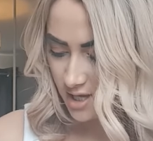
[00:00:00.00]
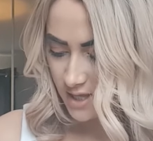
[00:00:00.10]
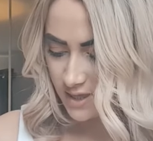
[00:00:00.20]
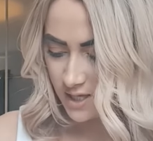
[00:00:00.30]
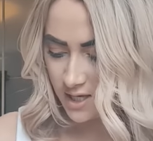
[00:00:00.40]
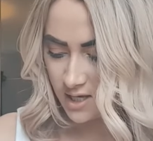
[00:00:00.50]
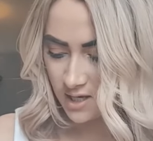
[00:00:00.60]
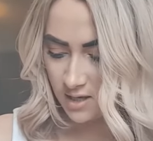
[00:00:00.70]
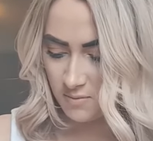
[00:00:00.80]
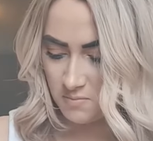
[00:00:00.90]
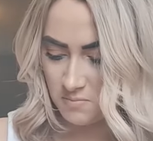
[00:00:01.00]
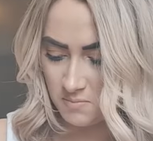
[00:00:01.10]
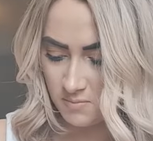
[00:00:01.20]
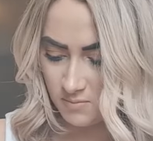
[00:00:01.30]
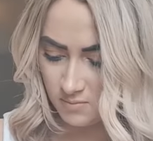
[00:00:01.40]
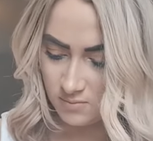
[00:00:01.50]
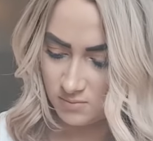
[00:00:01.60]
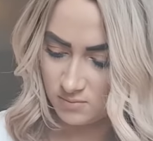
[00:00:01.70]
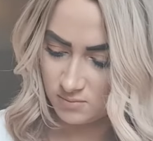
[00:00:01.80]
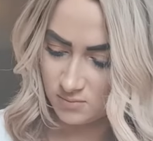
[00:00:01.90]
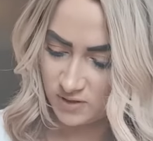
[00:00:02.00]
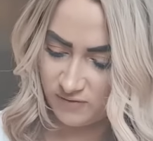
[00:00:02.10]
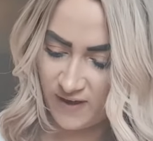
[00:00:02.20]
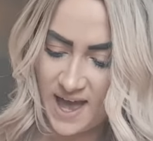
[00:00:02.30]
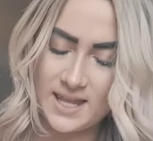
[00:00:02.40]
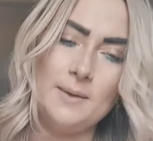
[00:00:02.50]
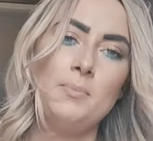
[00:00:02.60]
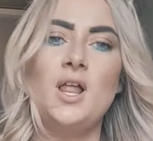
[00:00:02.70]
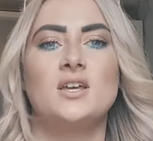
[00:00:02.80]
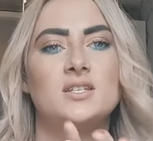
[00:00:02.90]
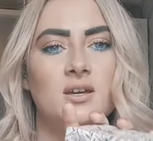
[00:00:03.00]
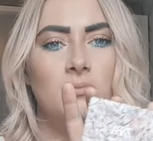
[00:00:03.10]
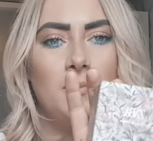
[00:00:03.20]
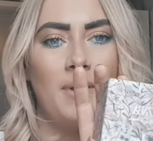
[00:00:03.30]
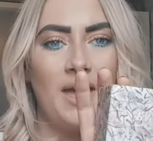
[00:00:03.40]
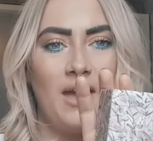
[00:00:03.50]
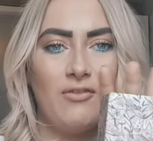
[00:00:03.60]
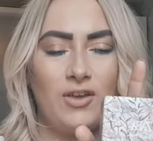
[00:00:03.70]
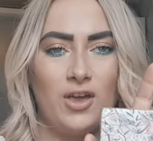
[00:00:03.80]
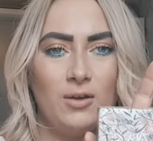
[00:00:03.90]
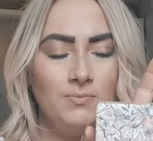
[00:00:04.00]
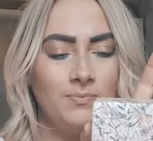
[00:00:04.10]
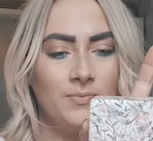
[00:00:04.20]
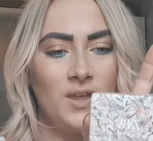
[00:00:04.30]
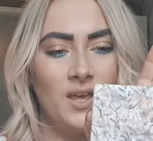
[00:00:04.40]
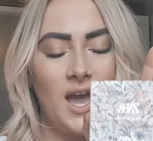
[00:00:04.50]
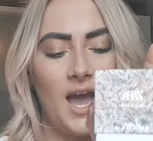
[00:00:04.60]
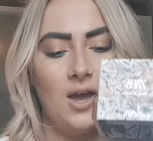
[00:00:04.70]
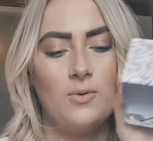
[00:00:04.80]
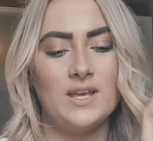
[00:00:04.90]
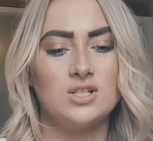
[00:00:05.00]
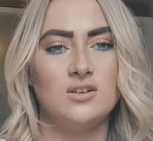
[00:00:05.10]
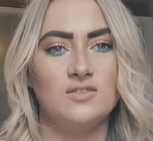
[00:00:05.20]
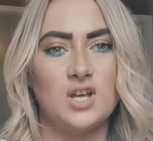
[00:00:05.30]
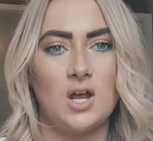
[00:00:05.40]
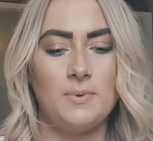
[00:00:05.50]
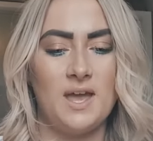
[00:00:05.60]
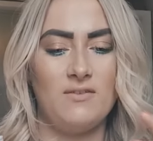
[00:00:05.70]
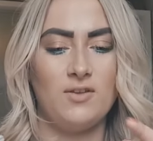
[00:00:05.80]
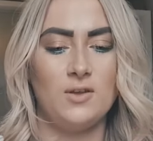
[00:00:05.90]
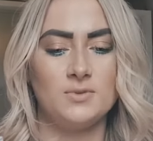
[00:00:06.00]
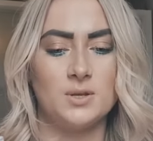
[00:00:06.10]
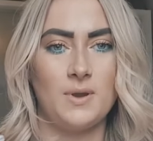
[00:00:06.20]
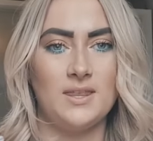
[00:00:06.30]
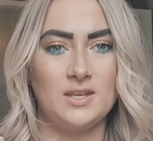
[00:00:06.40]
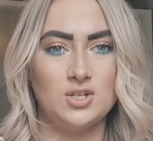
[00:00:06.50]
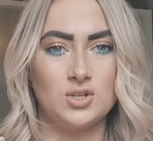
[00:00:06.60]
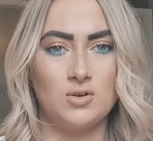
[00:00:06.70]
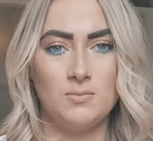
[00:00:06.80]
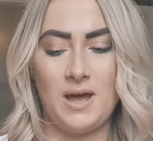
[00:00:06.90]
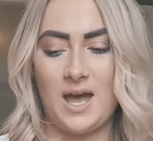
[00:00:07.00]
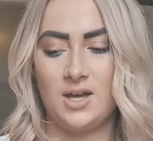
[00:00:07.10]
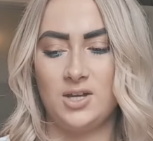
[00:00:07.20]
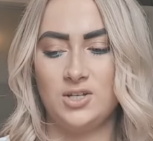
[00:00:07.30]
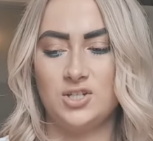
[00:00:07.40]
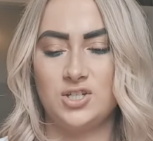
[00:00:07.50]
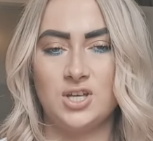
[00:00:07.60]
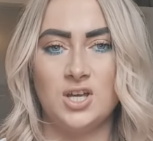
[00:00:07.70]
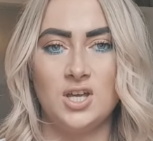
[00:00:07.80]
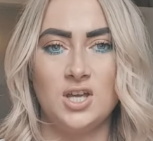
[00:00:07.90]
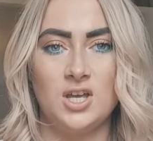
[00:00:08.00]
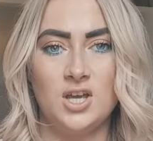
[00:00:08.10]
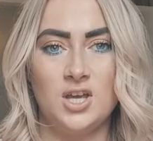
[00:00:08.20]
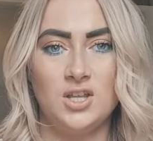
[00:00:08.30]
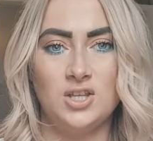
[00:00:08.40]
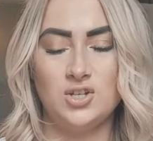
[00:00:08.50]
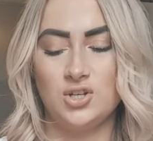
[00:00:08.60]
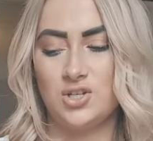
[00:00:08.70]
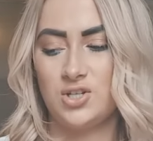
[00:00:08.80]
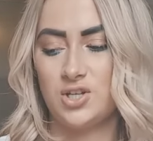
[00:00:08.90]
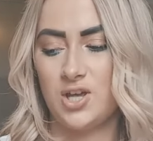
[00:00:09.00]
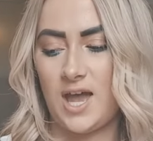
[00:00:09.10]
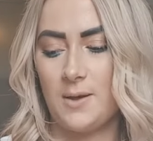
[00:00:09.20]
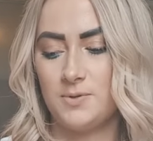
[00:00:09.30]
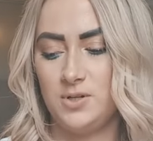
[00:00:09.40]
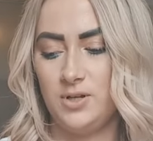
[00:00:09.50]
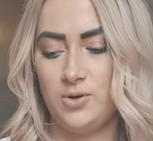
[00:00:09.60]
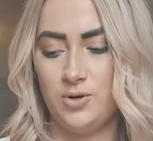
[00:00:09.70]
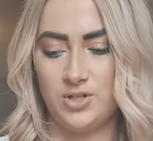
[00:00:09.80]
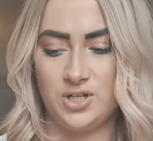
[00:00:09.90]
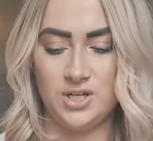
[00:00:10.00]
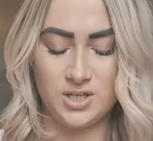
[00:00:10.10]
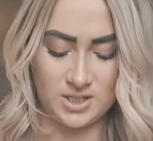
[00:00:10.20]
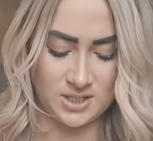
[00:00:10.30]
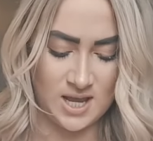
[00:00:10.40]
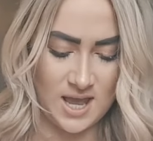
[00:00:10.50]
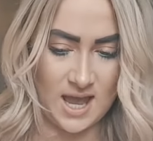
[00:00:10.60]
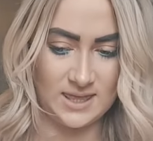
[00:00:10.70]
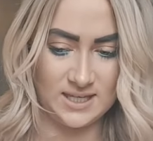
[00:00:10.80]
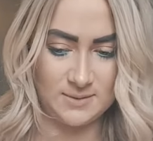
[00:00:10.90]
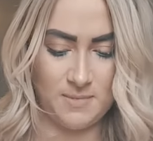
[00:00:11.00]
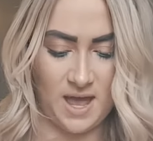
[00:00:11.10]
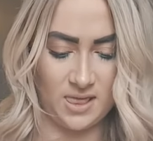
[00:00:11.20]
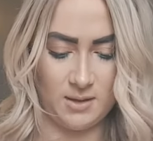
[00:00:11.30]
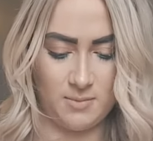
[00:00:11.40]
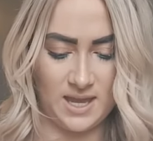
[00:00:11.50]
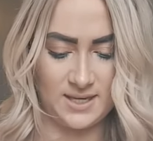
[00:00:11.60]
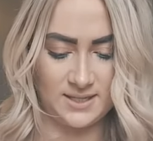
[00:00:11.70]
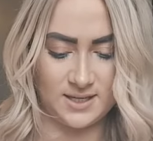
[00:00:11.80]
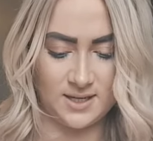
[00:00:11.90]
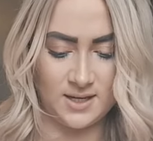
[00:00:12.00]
the violet blossom perfume I always love Zara perfumes, the way they just come packaged. They're just absolutely gorgeous and they smell amazing.